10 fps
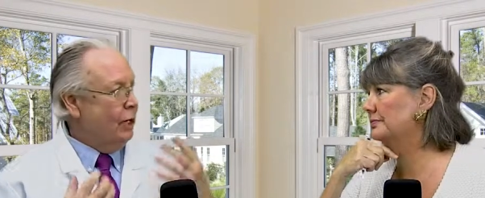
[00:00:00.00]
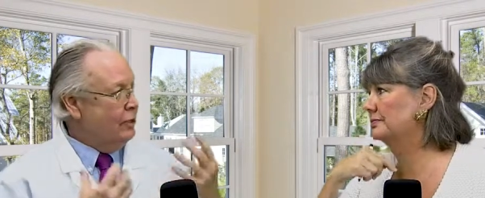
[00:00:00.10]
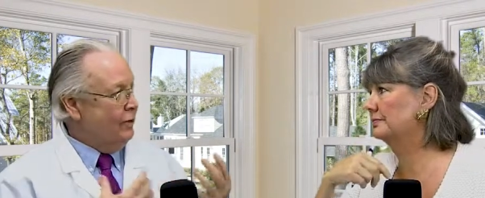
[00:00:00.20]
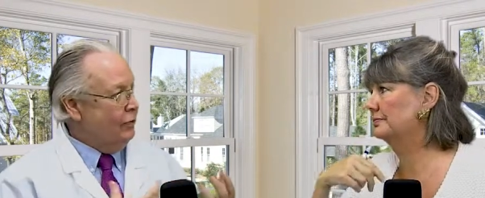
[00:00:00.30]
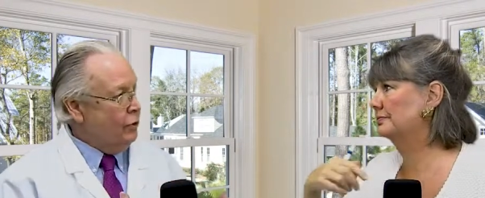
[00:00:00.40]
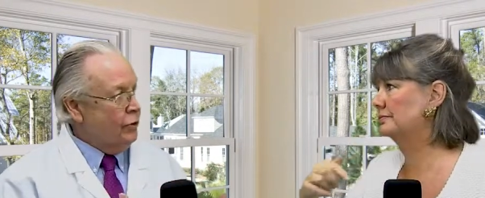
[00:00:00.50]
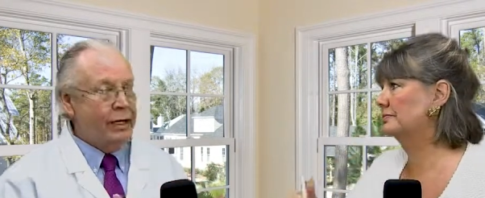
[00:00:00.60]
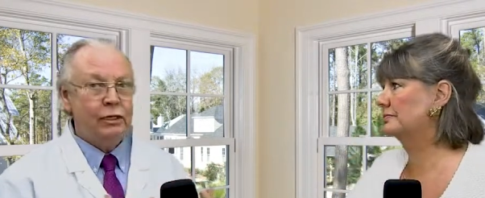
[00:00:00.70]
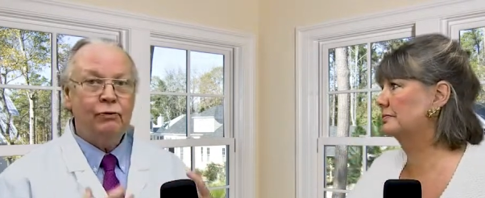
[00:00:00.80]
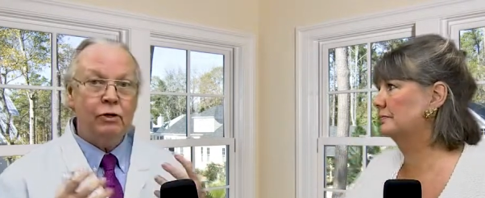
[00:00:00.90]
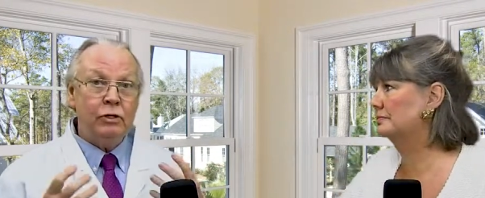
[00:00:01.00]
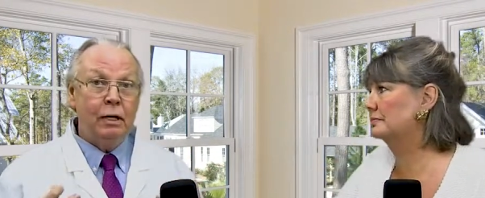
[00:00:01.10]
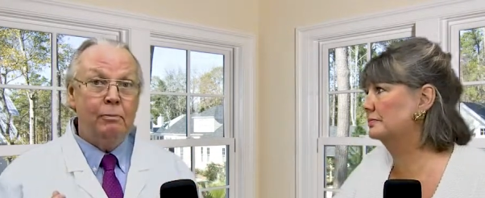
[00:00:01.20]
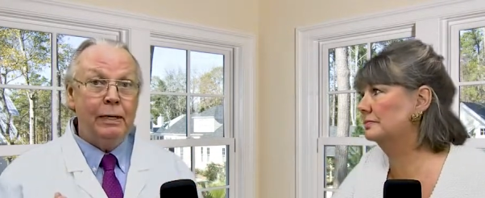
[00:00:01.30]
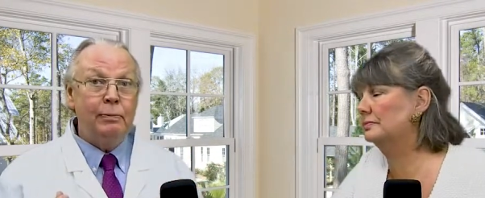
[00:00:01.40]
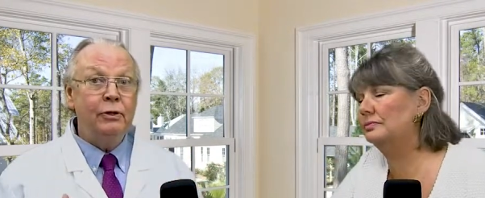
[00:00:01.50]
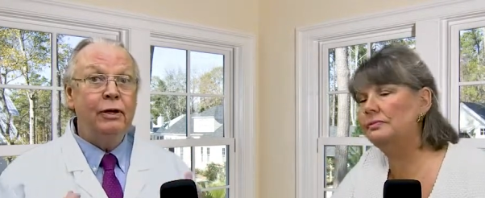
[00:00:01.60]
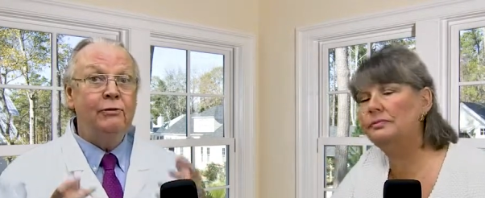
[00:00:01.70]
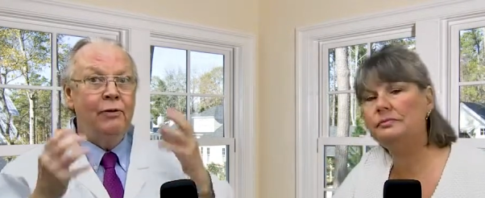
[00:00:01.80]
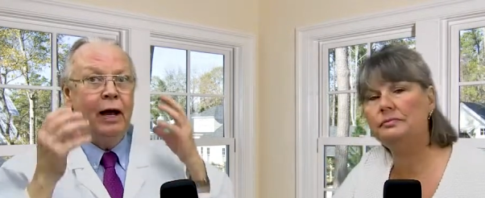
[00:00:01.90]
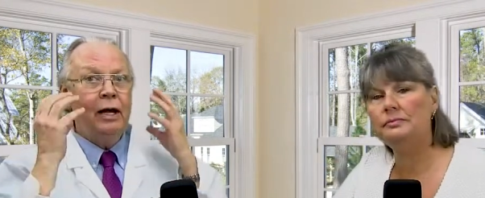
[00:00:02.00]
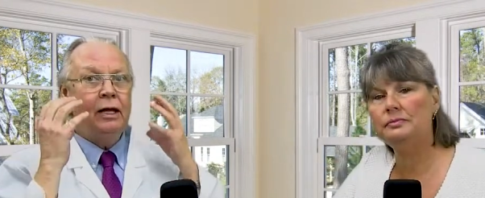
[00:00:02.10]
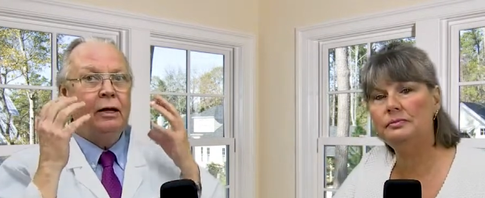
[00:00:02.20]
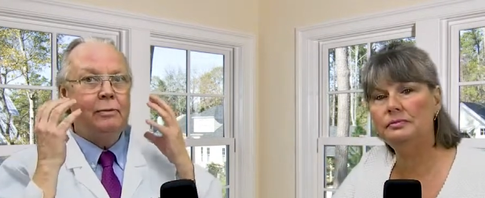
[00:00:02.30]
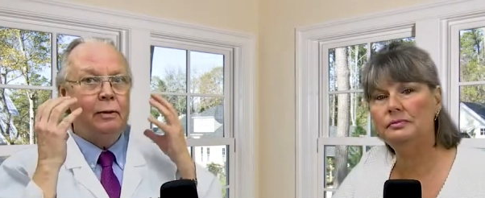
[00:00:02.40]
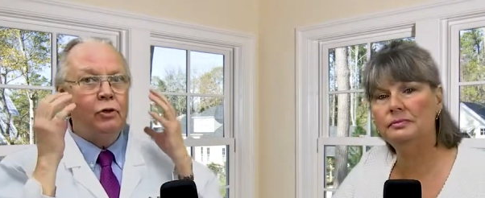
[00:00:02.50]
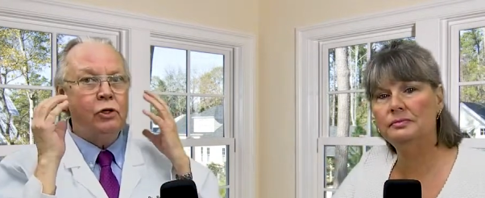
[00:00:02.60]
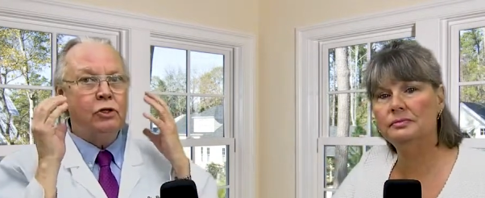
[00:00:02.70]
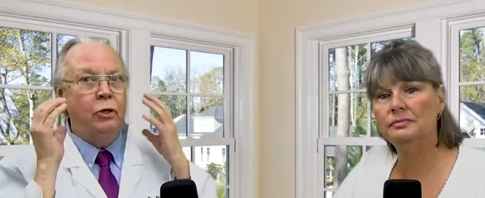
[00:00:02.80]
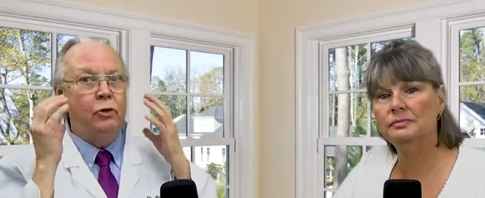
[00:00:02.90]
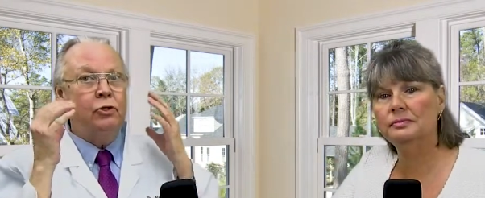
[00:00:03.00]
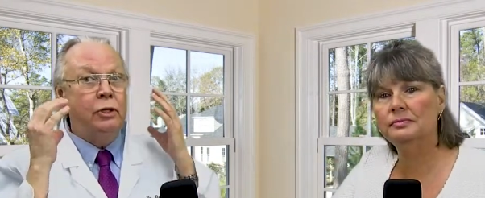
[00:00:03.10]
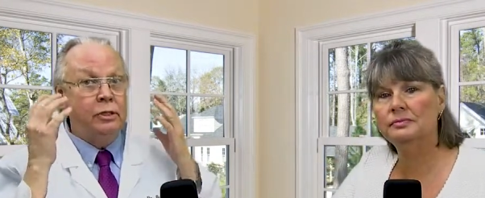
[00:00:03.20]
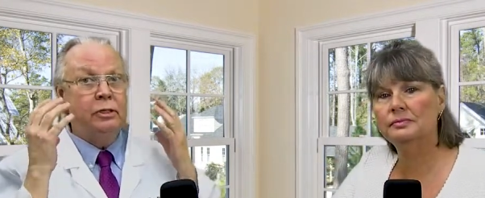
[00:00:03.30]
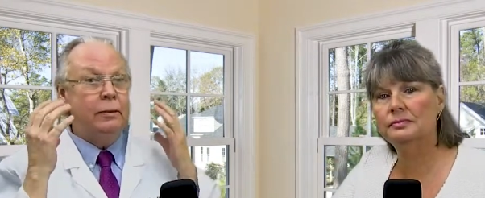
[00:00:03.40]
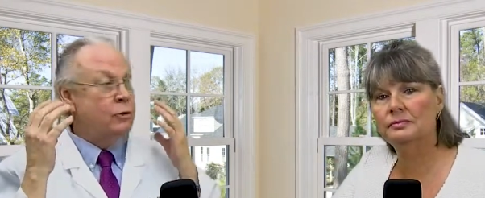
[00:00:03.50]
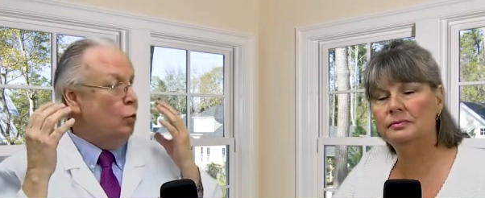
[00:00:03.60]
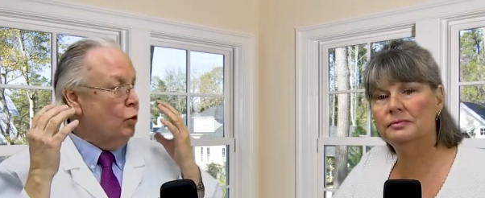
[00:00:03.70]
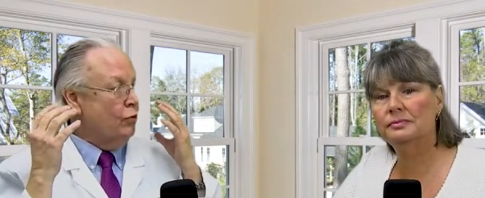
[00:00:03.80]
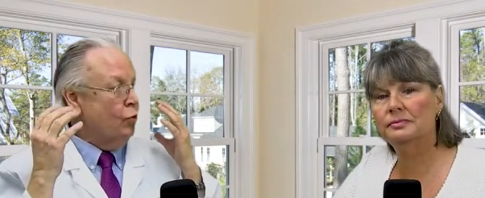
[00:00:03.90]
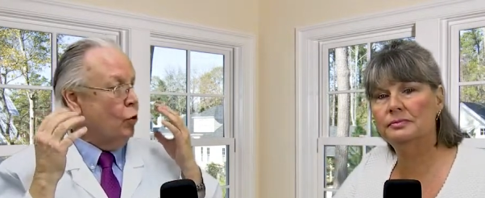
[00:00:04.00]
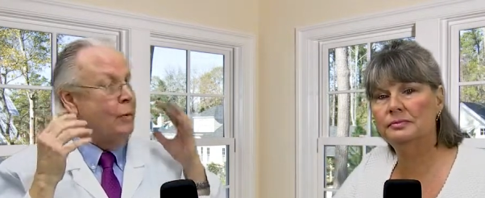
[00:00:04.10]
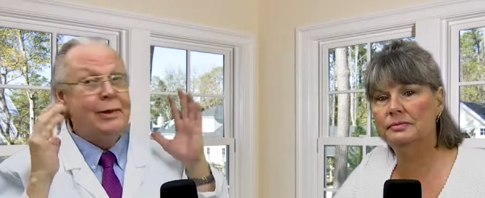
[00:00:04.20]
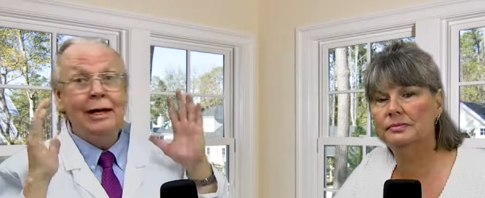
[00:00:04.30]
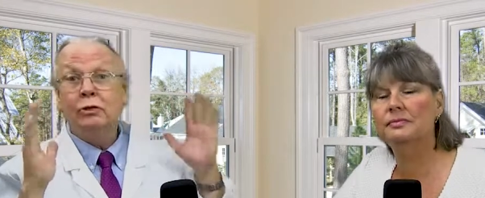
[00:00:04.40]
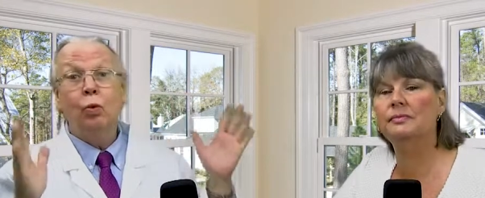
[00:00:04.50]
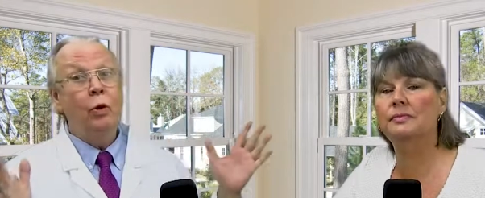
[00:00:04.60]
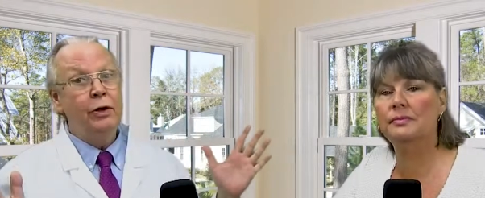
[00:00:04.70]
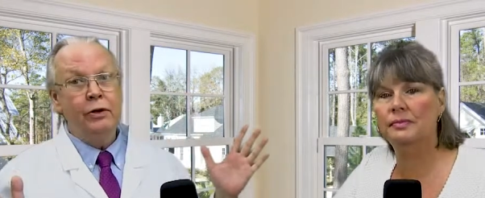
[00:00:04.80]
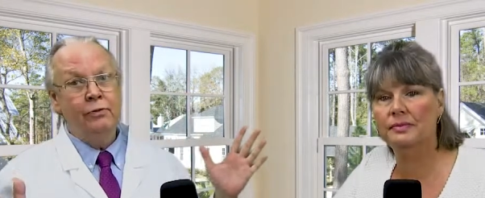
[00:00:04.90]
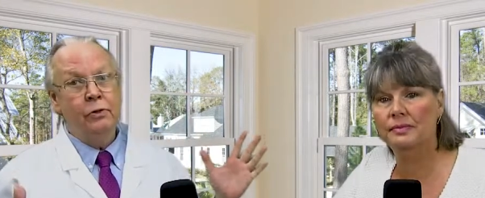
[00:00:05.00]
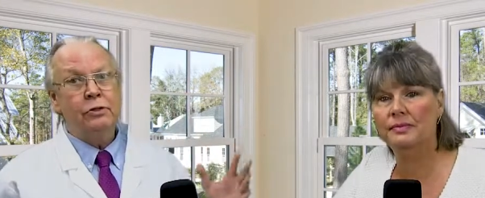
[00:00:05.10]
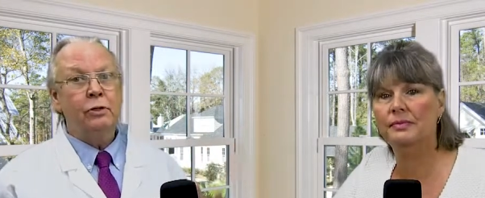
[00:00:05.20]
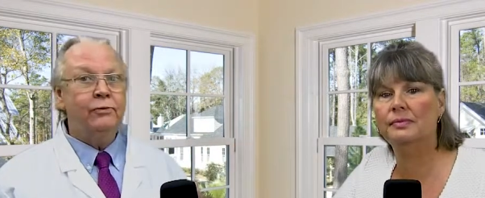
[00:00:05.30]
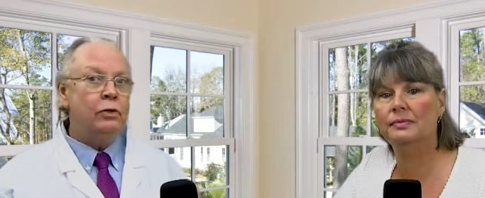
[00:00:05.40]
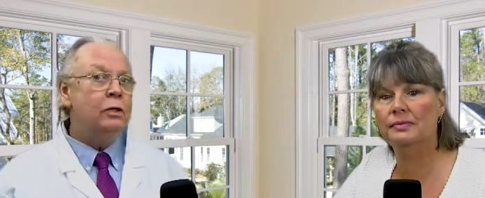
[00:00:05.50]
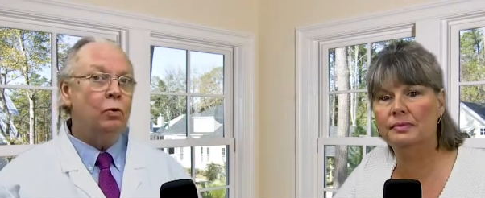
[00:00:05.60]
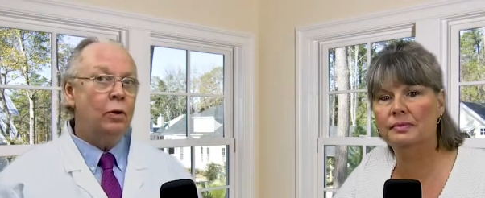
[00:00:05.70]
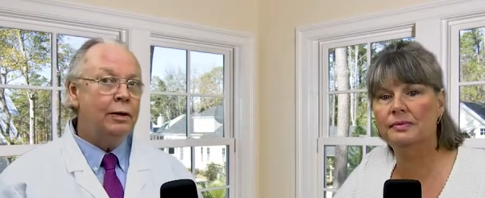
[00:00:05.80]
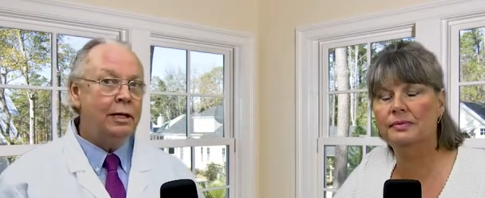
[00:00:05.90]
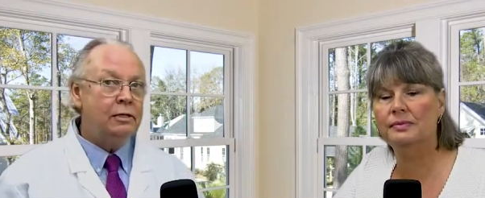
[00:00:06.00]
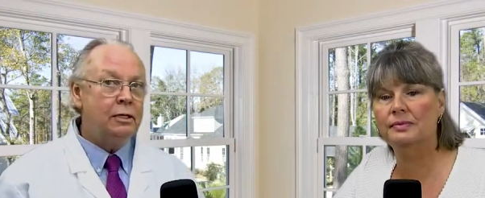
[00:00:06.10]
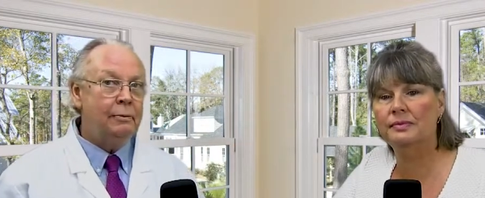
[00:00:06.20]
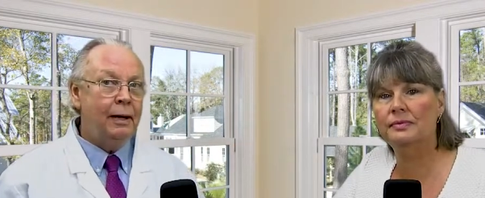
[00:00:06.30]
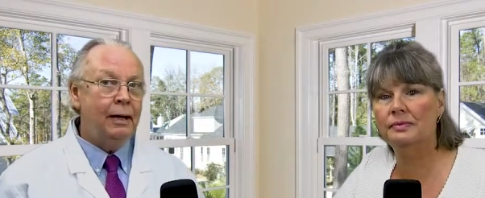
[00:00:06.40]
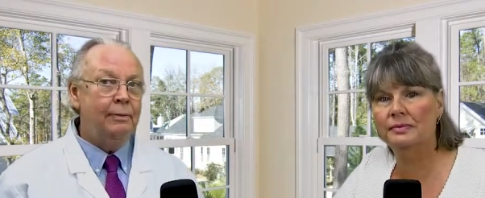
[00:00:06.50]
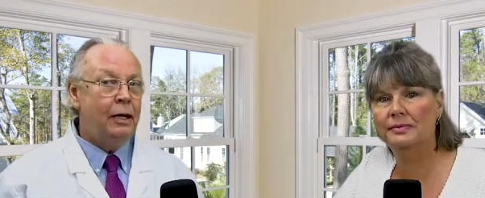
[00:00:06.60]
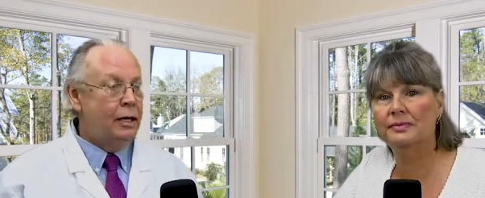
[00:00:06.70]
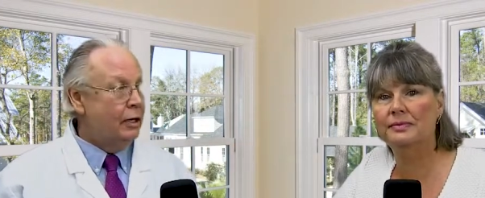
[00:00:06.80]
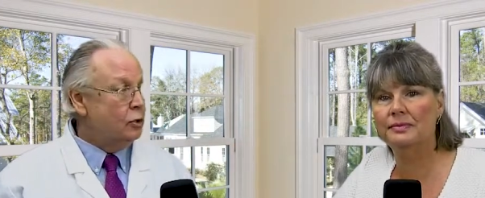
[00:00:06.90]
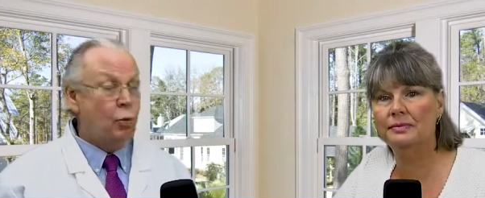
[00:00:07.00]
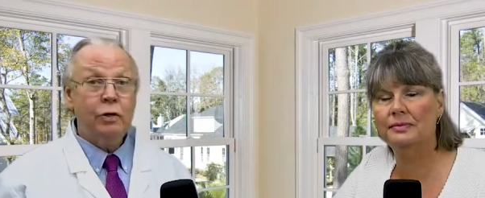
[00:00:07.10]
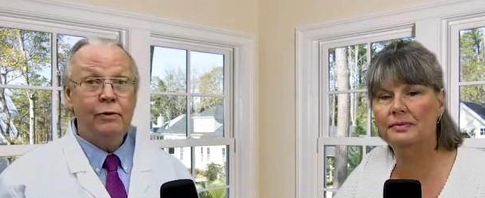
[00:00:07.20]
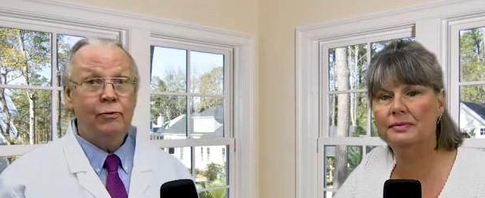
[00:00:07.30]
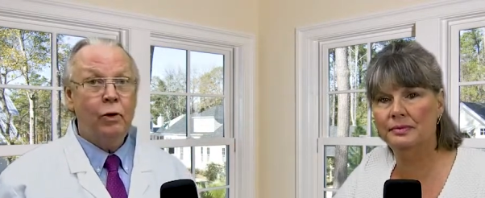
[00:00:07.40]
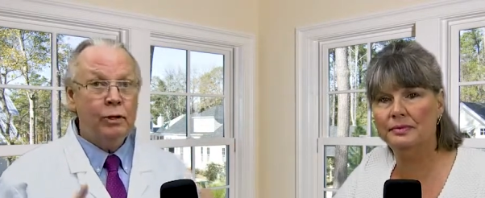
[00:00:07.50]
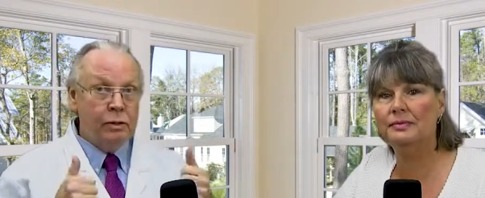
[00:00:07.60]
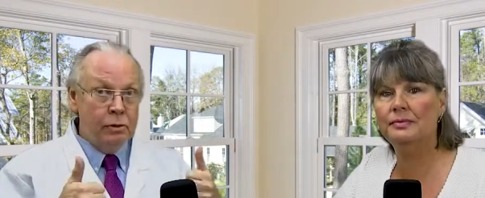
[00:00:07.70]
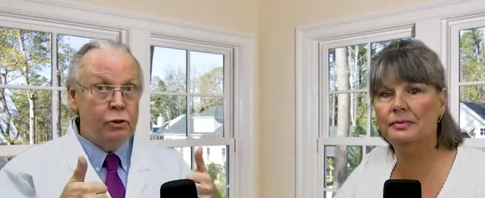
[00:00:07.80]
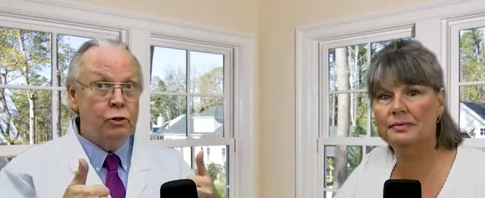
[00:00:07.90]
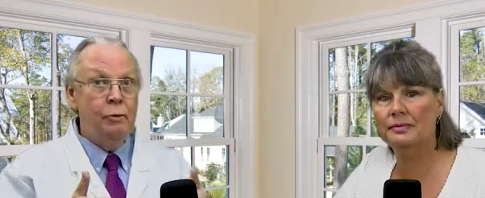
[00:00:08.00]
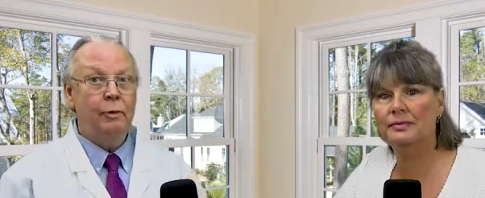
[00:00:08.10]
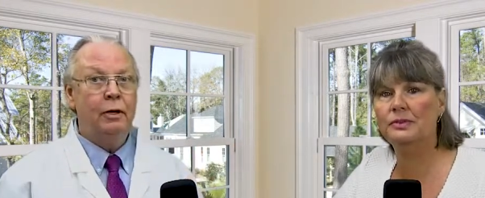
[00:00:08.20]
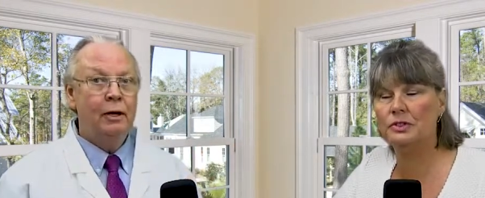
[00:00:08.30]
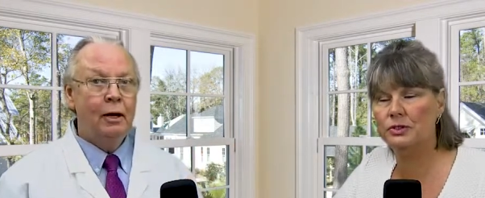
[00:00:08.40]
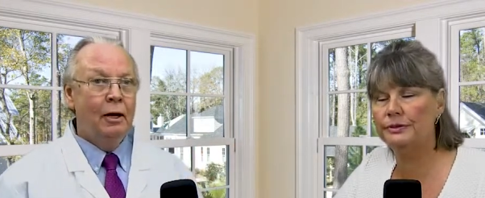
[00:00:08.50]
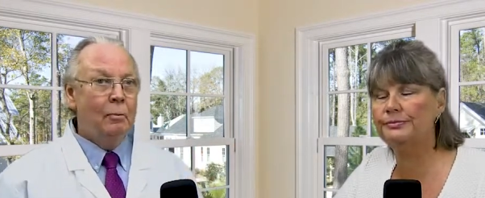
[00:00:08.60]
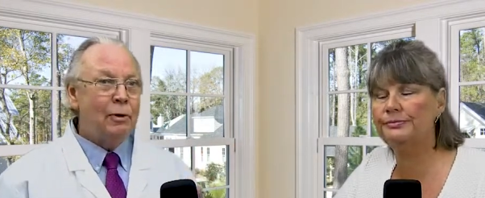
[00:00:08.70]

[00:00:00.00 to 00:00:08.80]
Speaker 1: different things. For some people, they finally come up with a solution that seems to work for them, and that's wonderful. So if you can wear that CPAP and it's working for you, super. Sure.